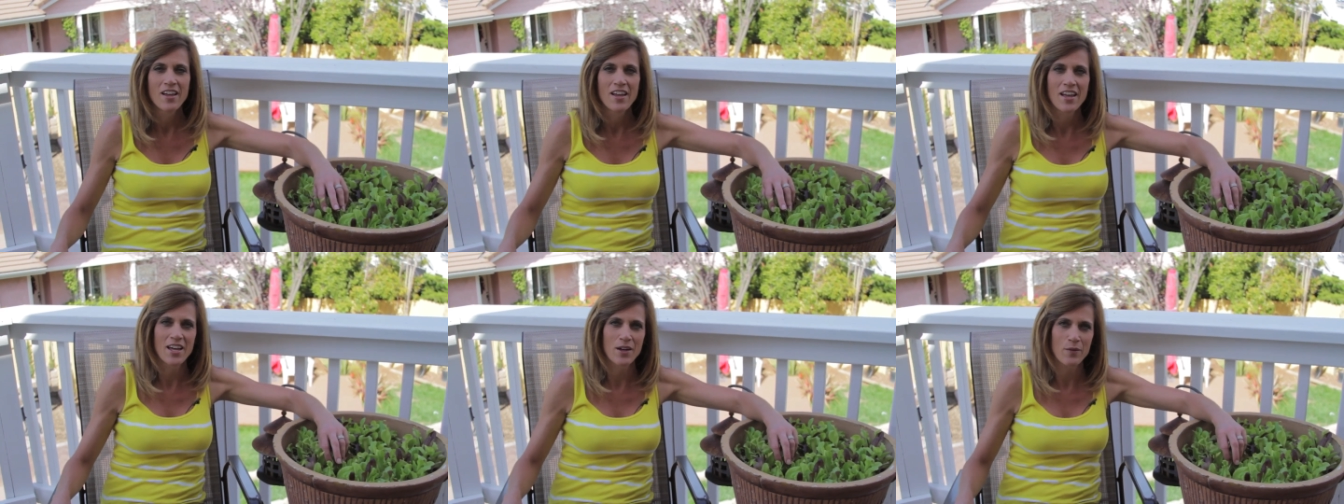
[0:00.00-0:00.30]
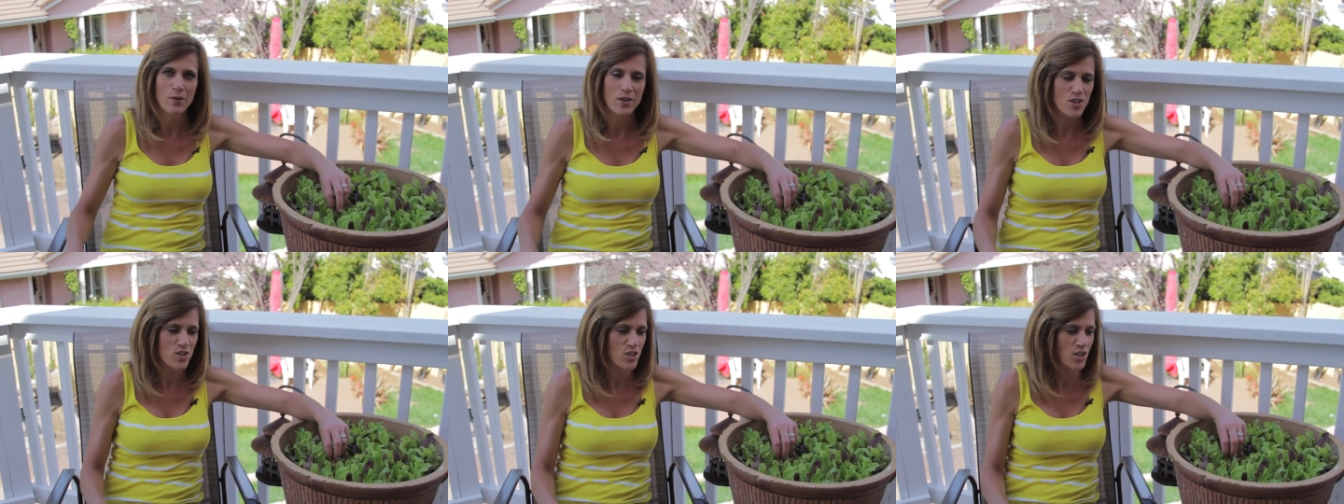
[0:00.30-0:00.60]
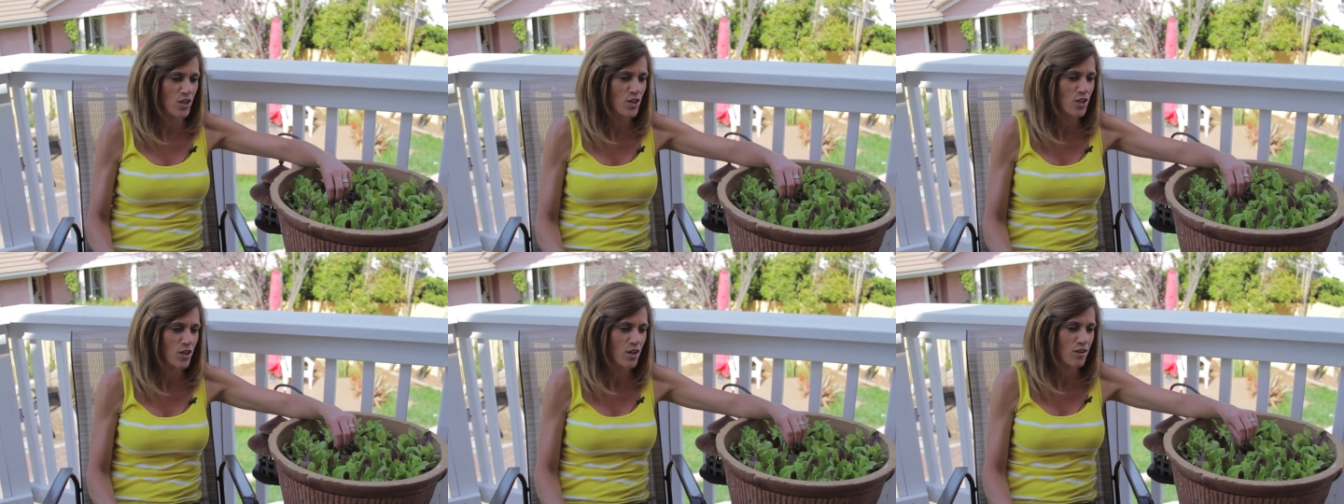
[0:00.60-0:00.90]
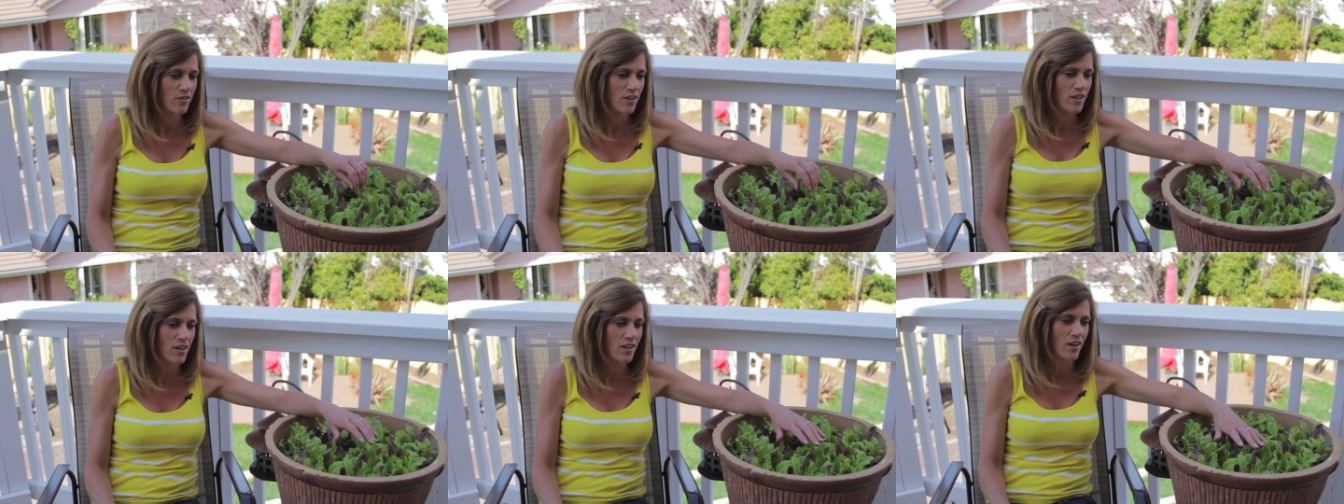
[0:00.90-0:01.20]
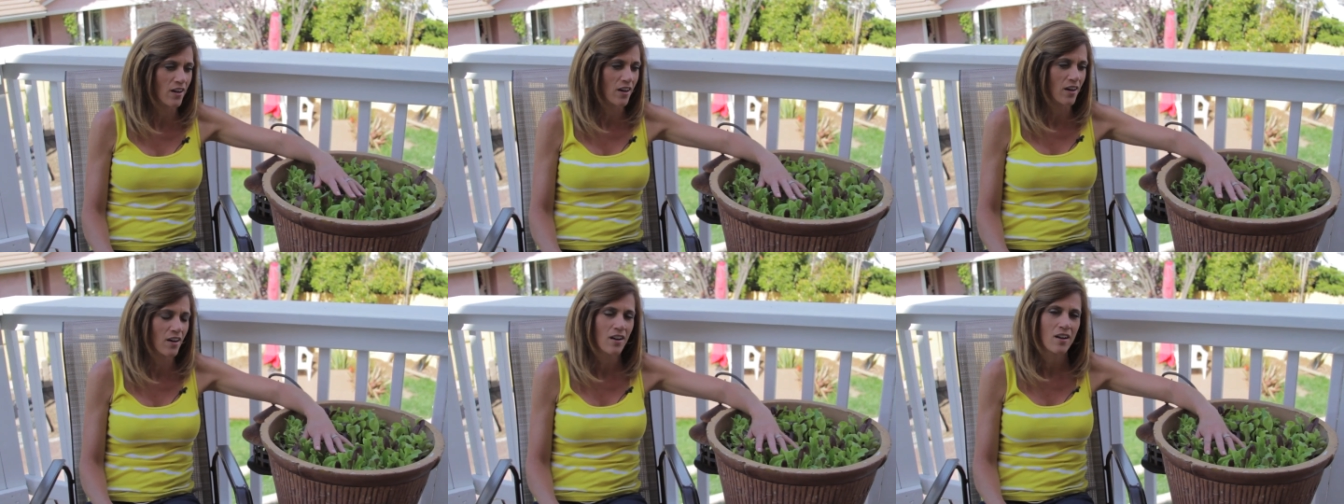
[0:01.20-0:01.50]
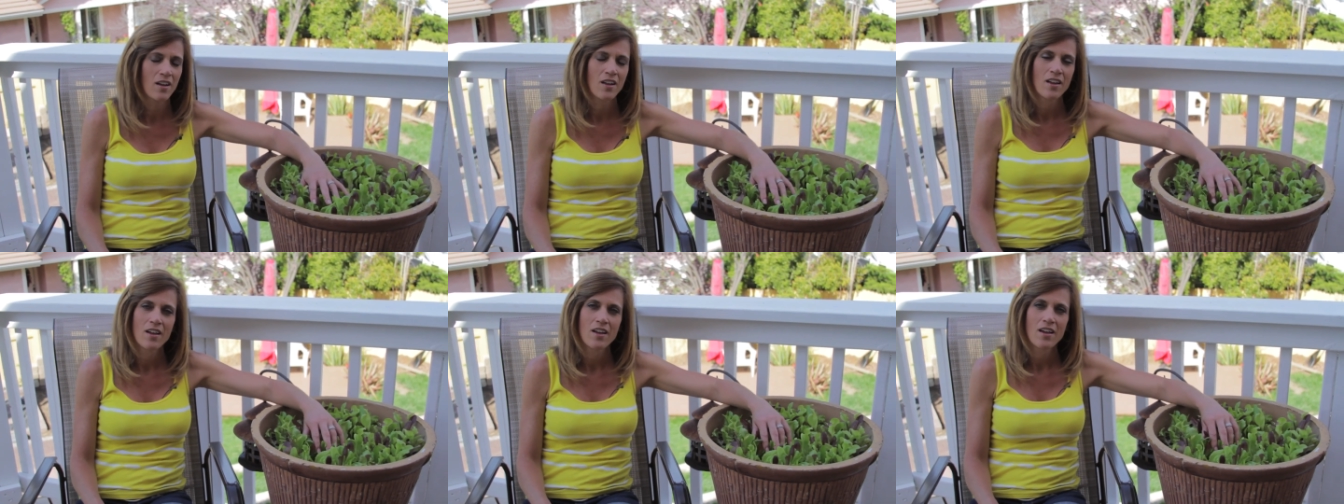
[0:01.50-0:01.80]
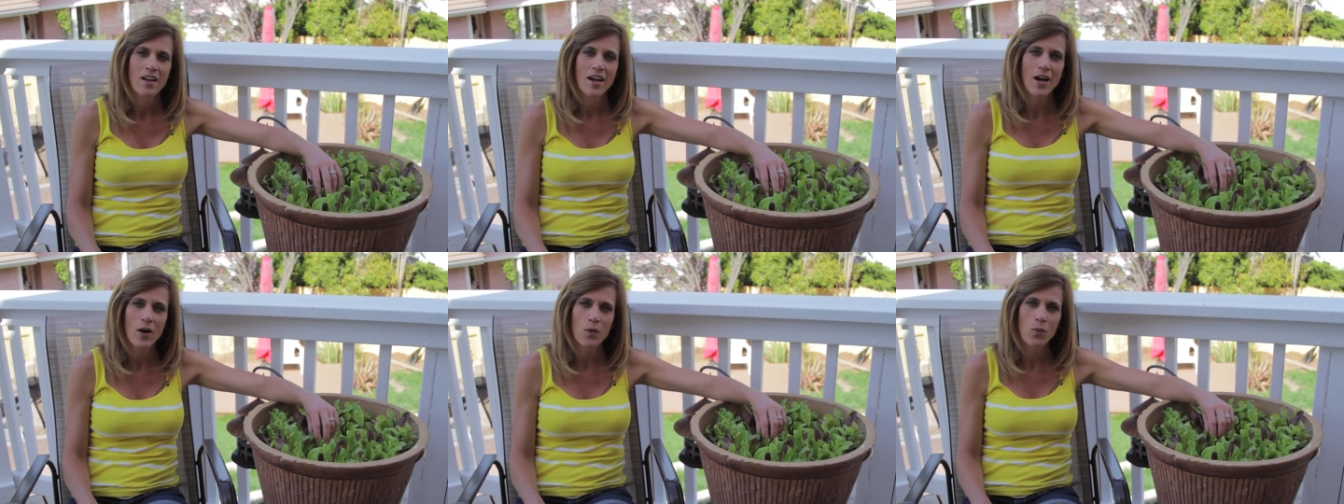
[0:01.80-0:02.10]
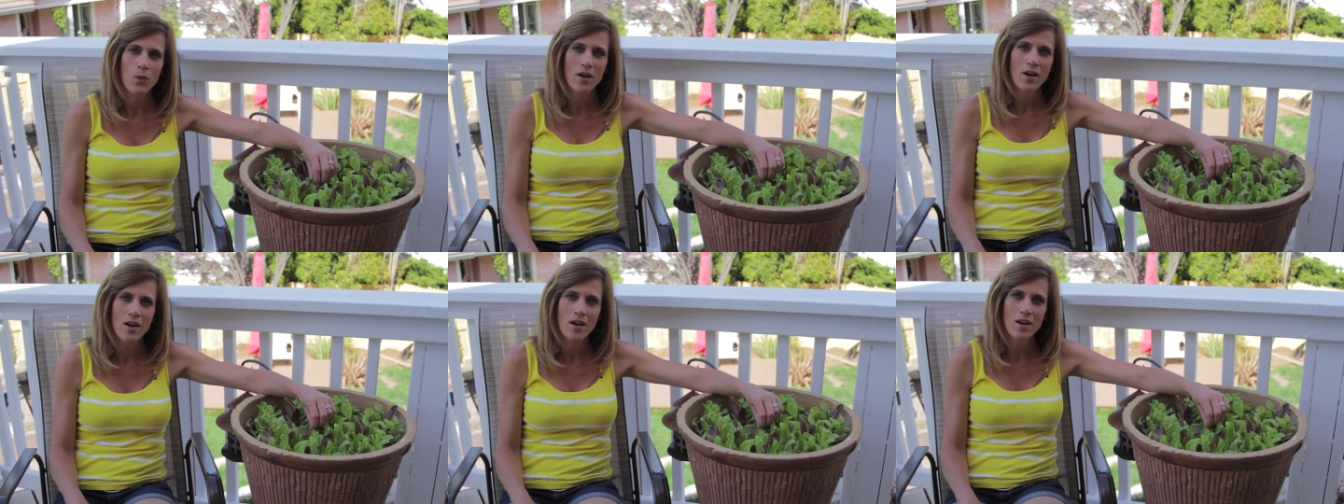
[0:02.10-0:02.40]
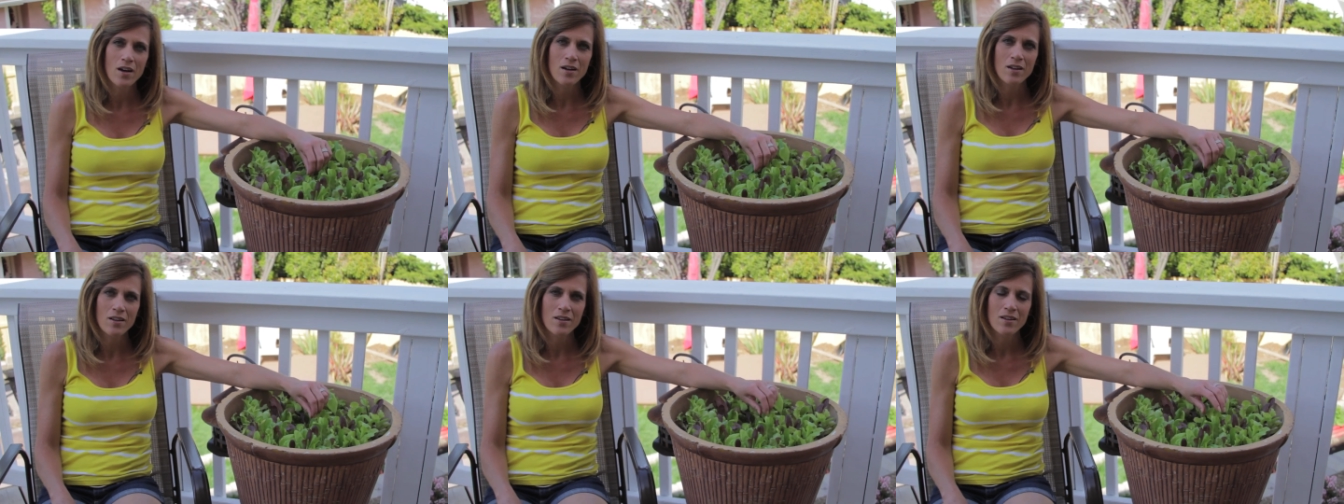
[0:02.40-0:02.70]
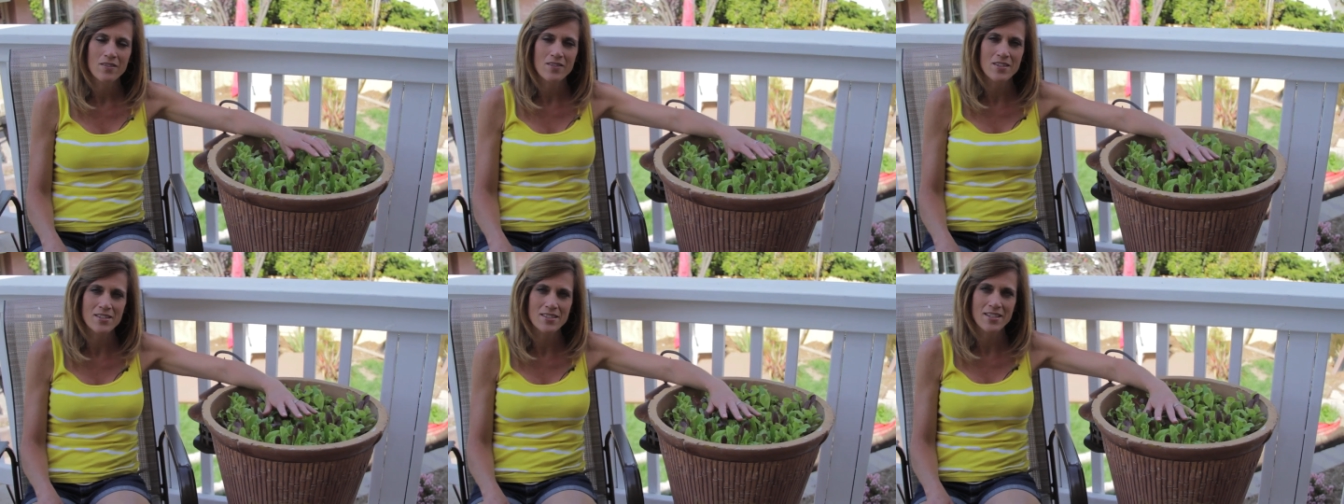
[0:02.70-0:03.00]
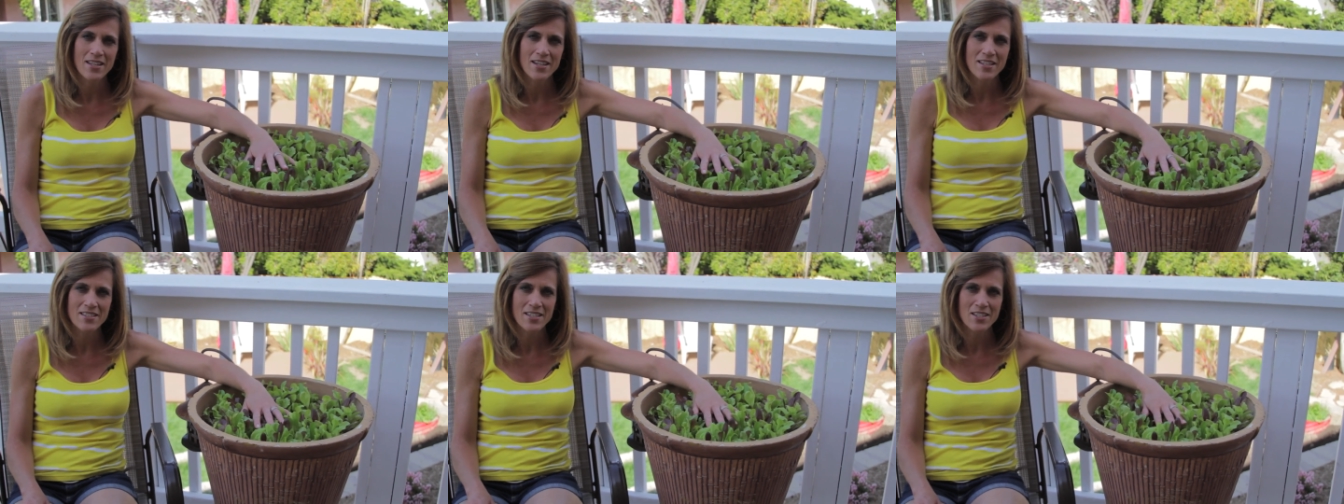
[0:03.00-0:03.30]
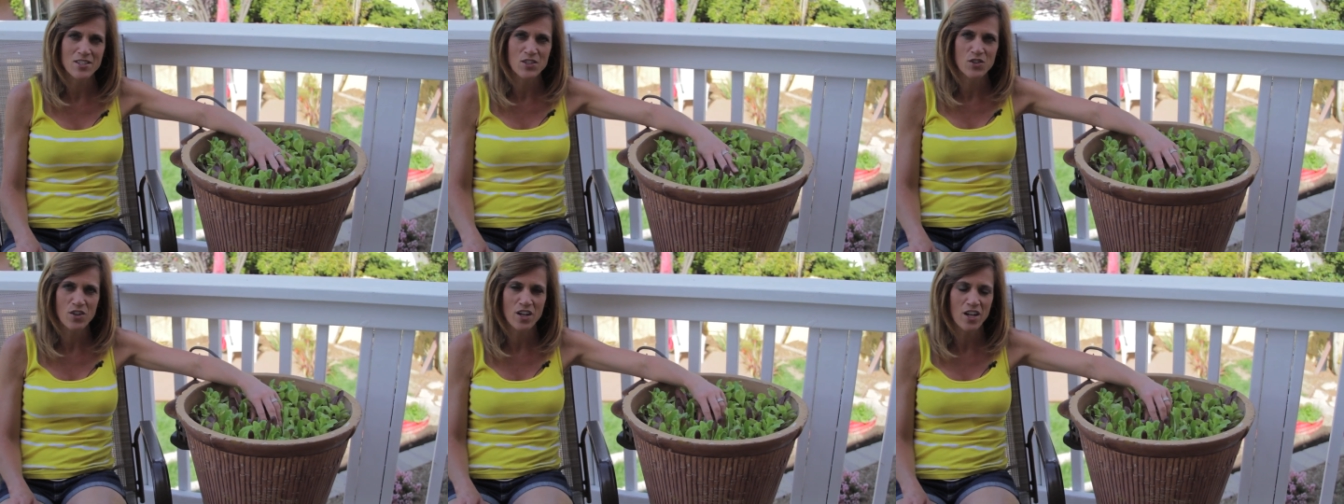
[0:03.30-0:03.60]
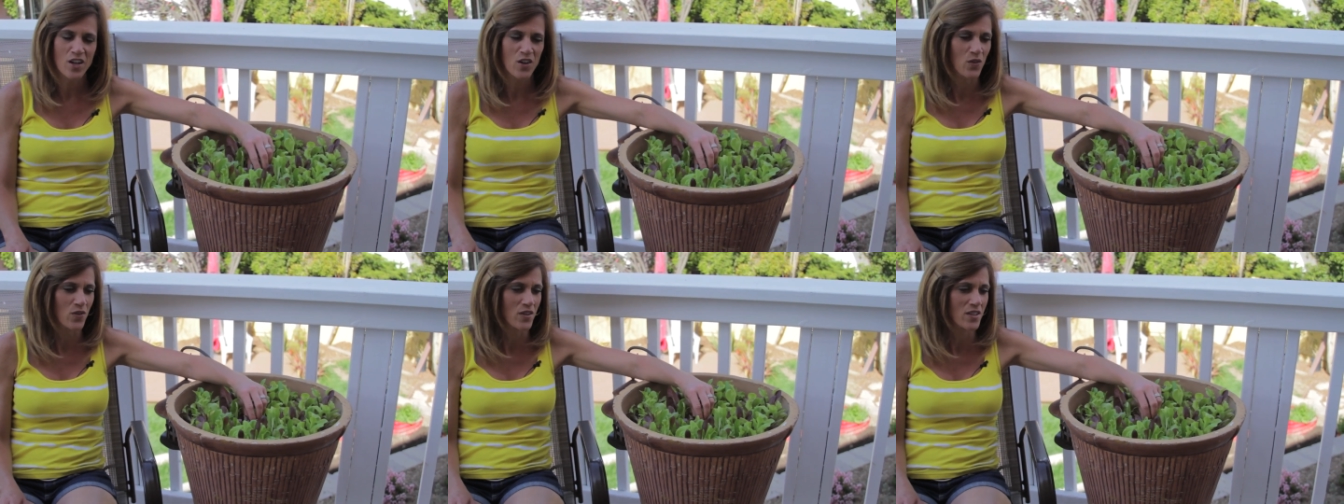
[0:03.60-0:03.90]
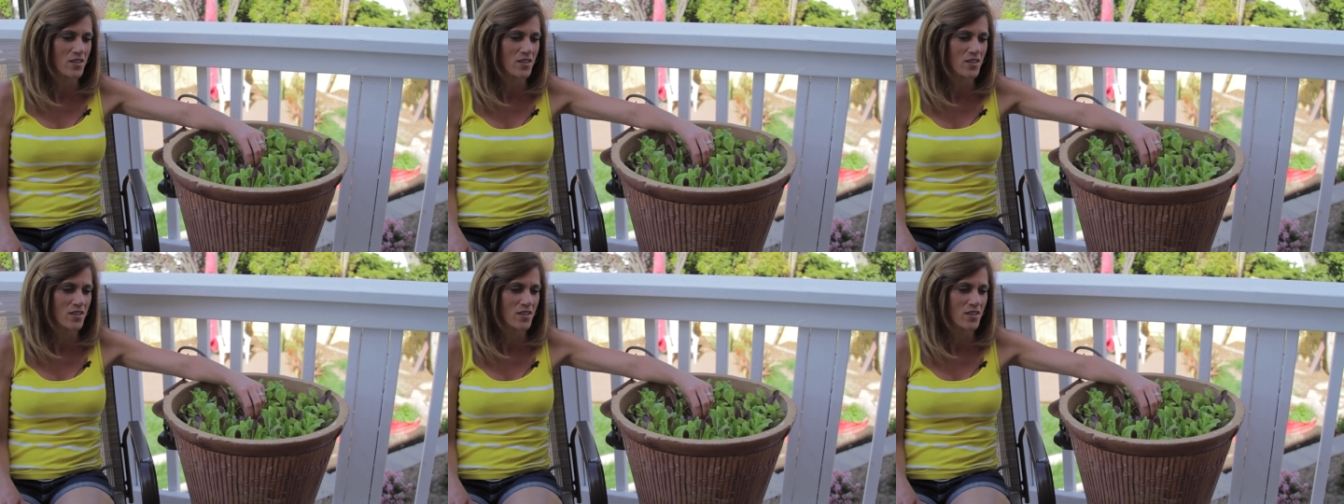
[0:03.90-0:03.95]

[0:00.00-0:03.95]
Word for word: And I want to show you over here how well this lettuce has grown.